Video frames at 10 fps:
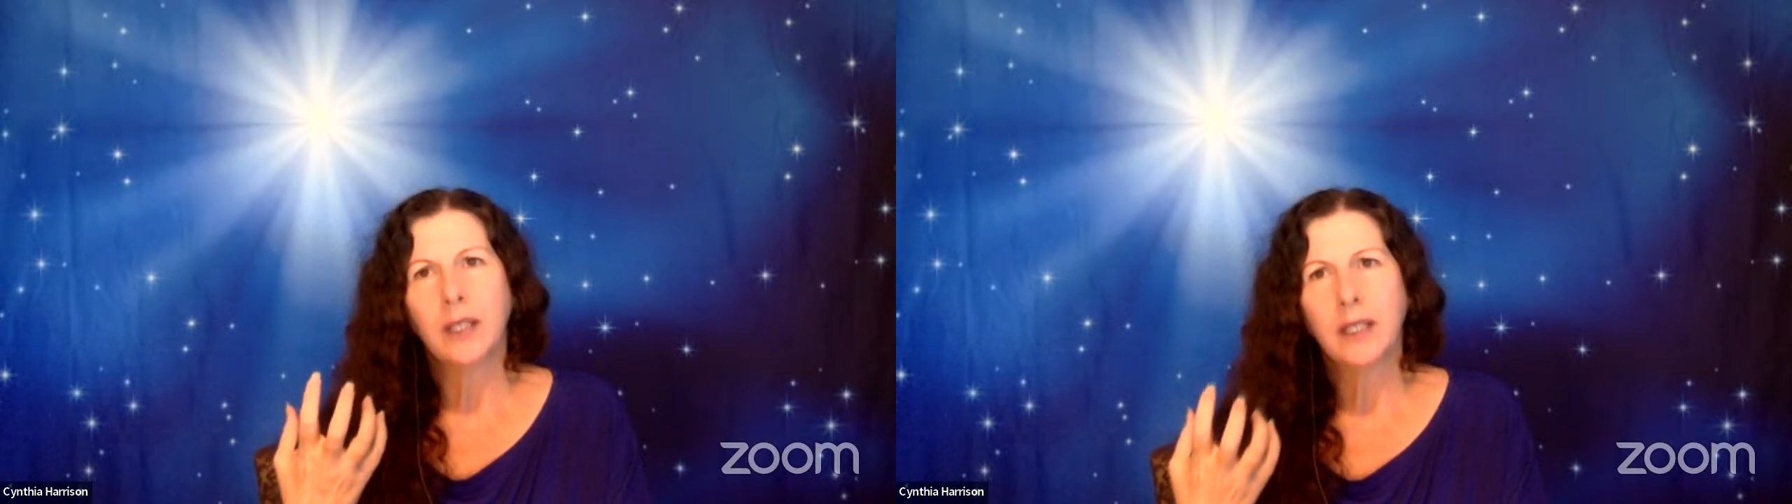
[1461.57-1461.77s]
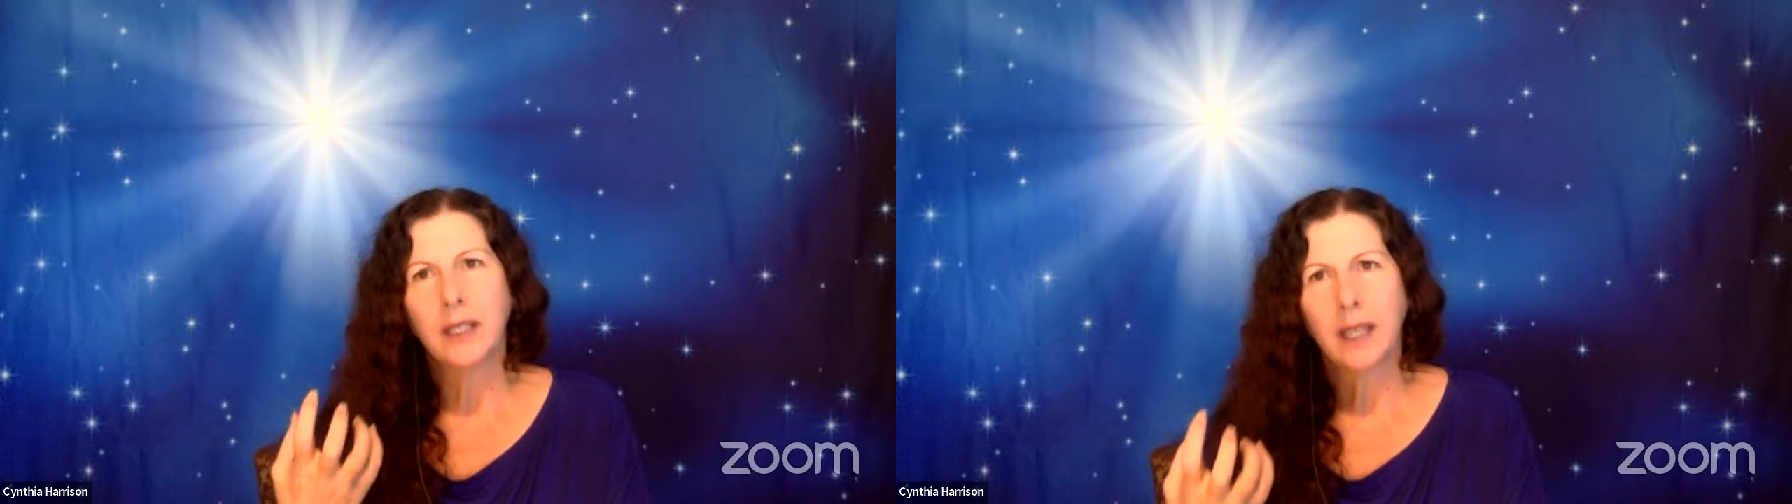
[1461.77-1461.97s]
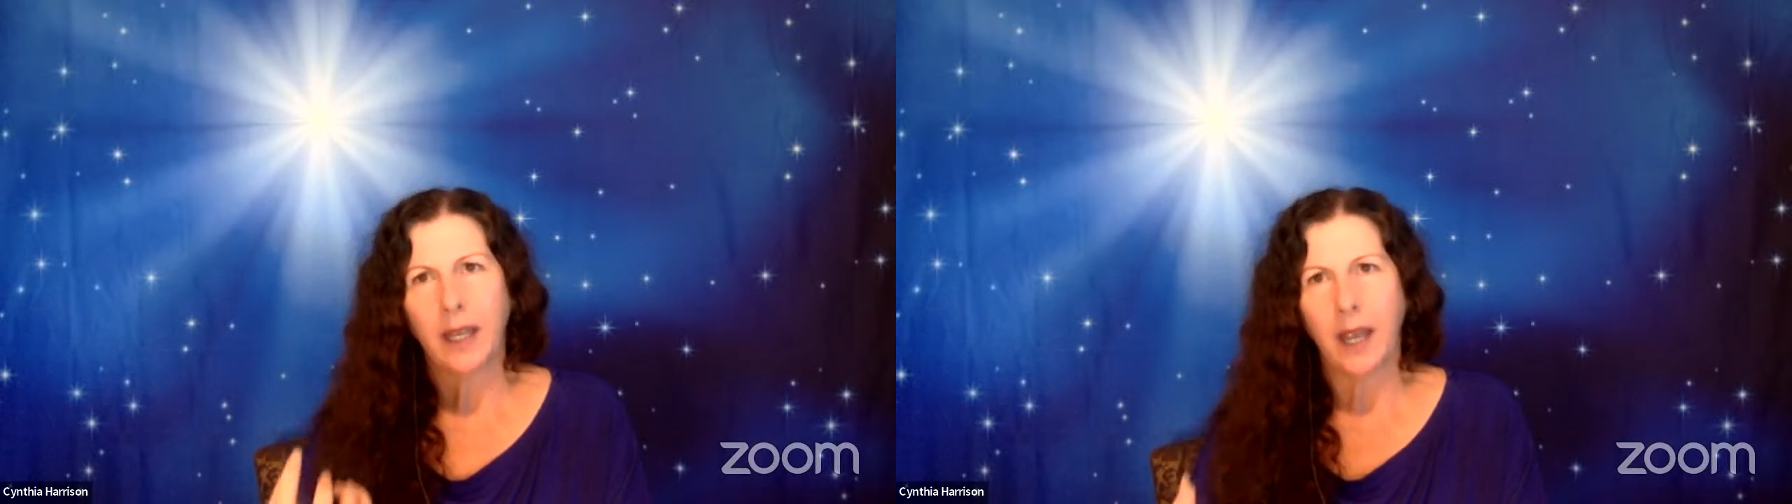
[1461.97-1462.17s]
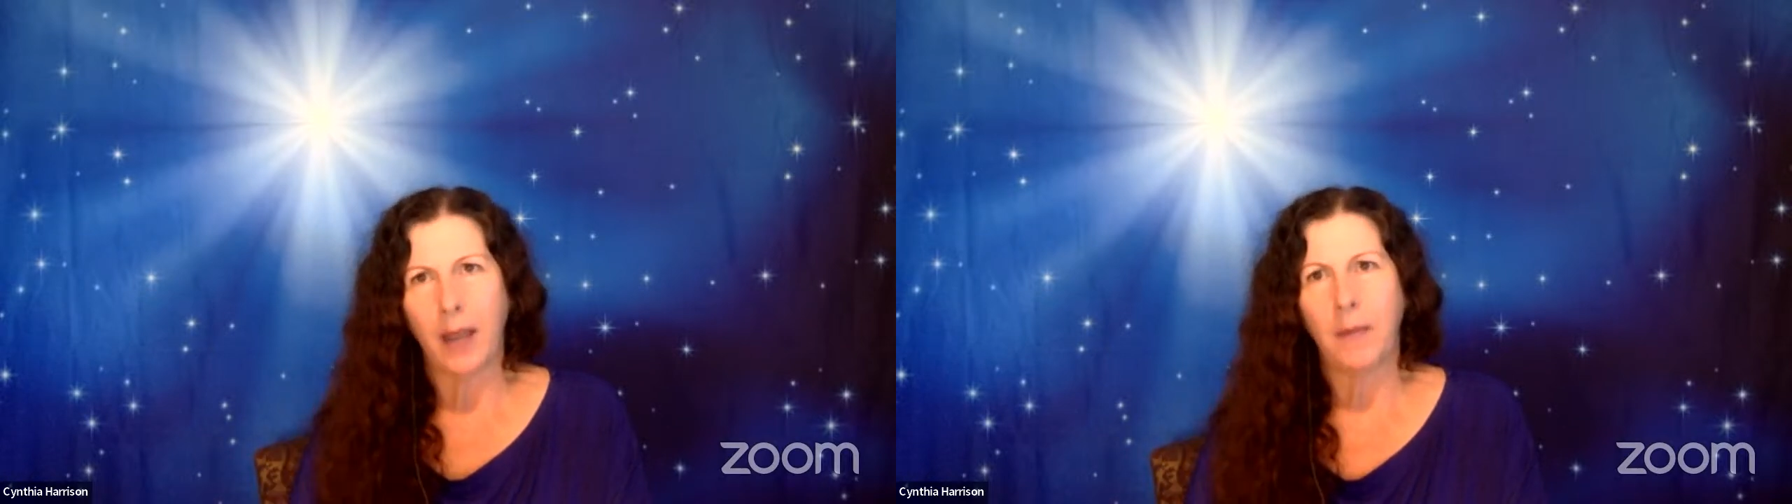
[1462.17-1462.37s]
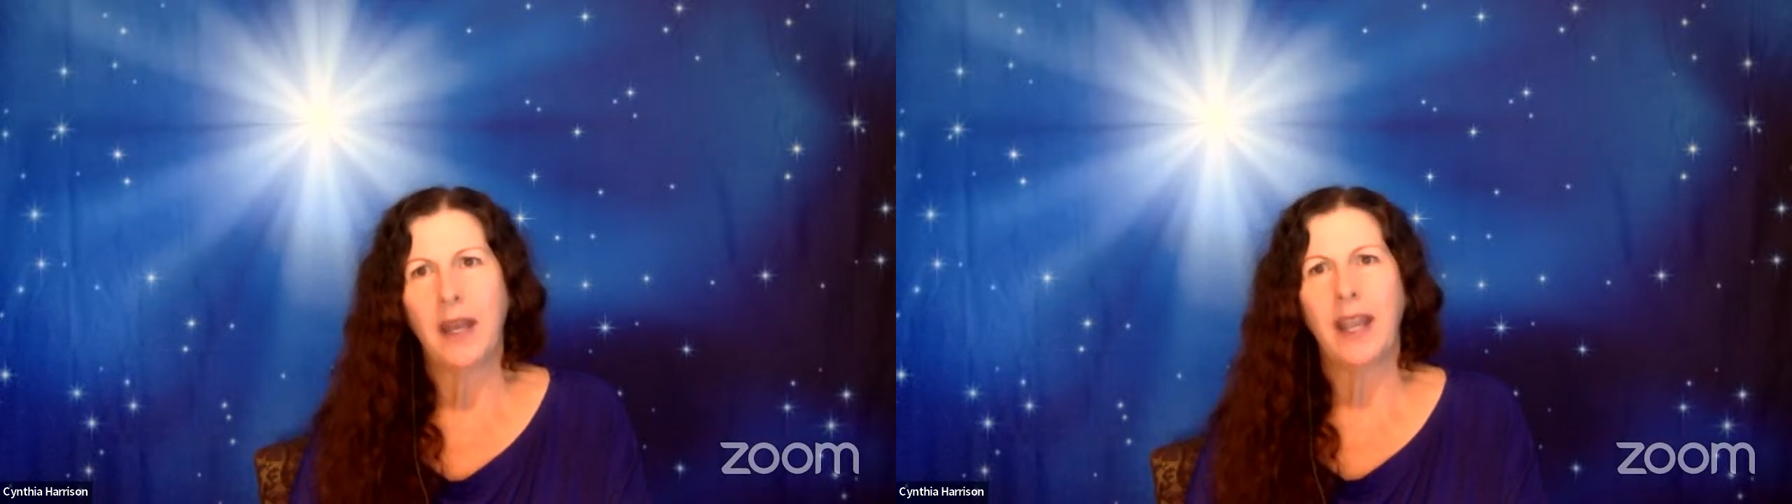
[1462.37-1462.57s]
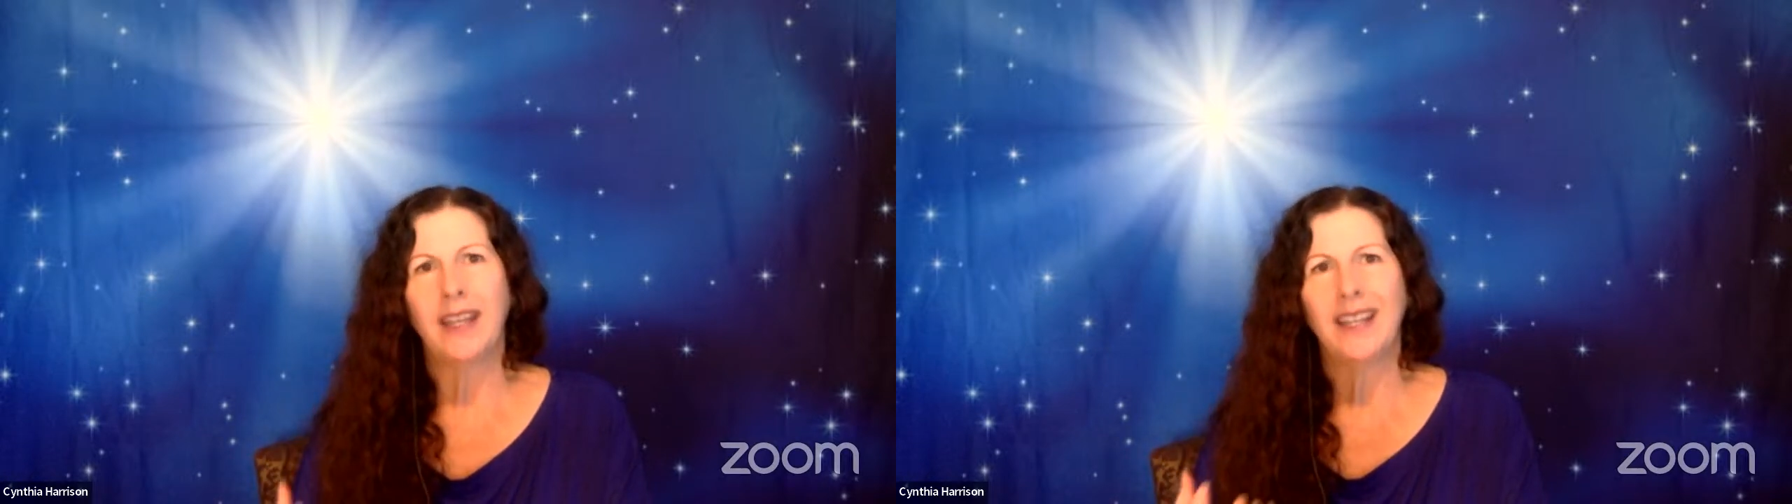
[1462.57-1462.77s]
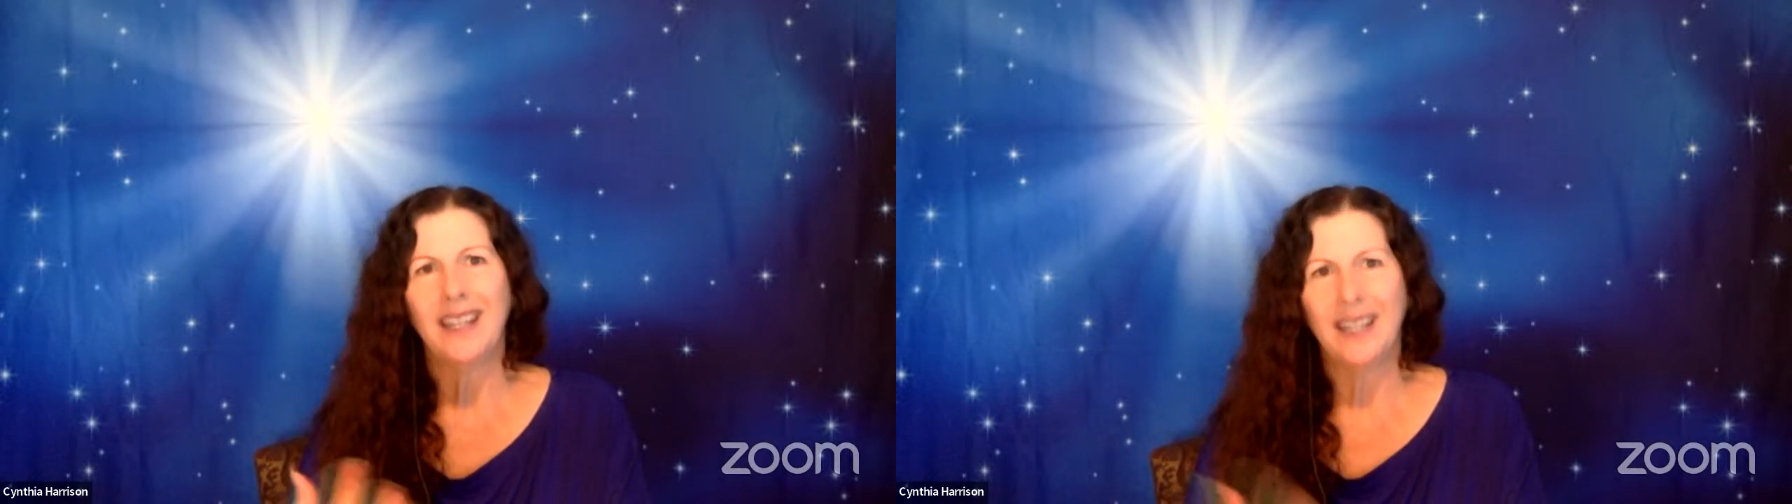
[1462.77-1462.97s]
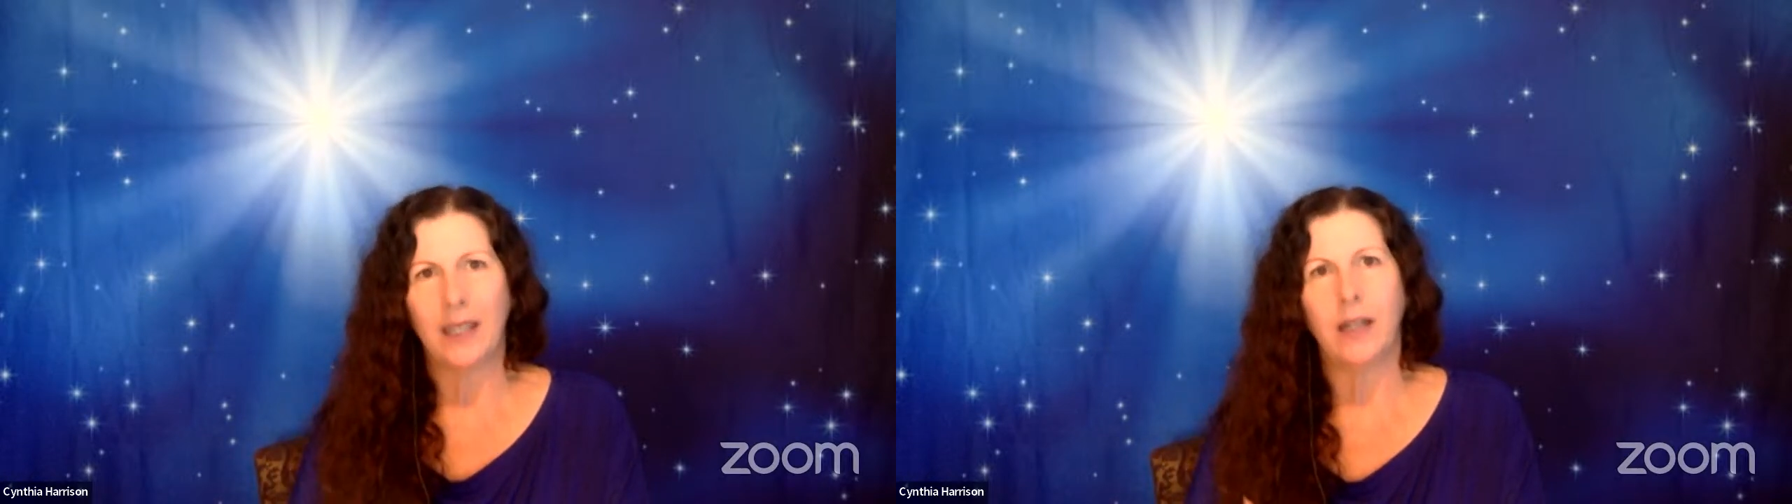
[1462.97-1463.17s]
it can emanate
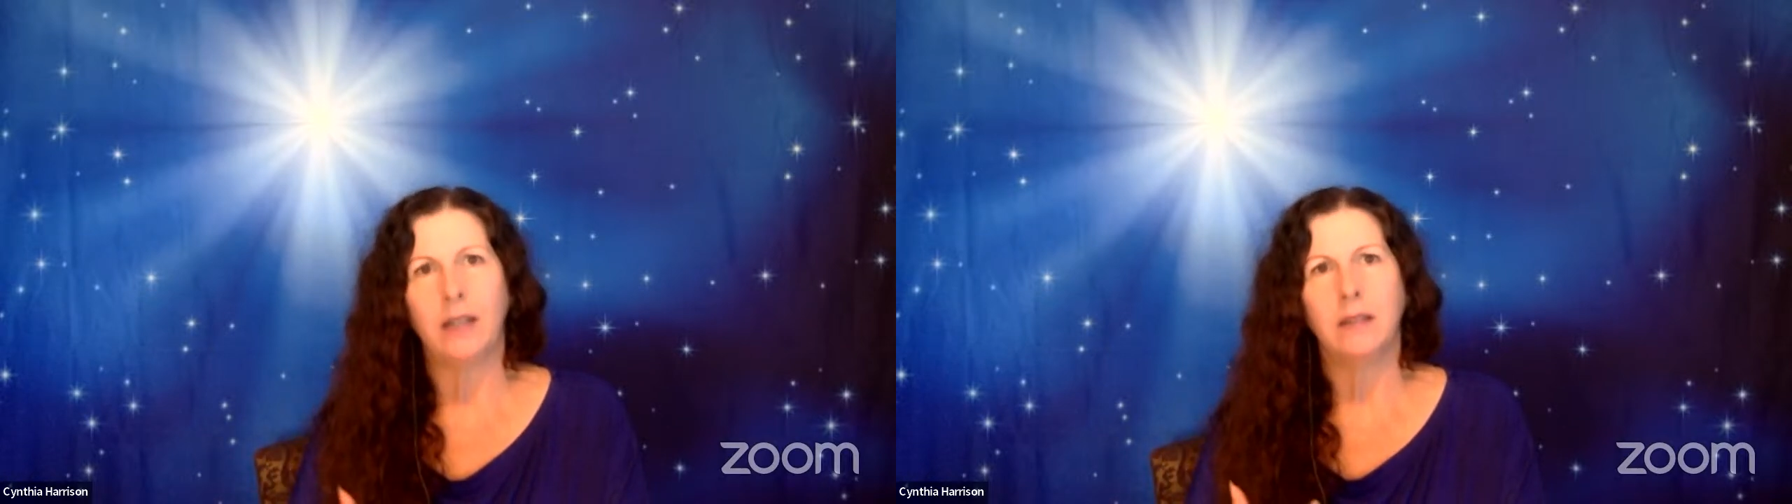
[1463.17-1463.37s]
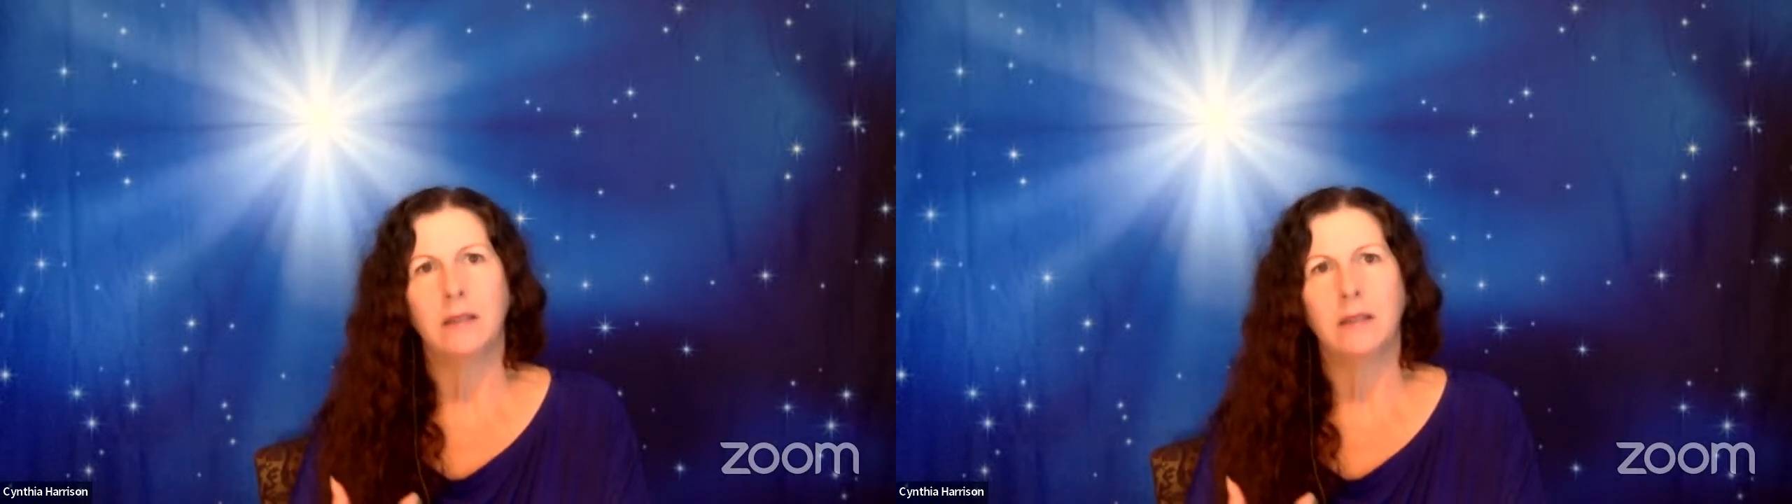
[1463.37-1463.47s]
here,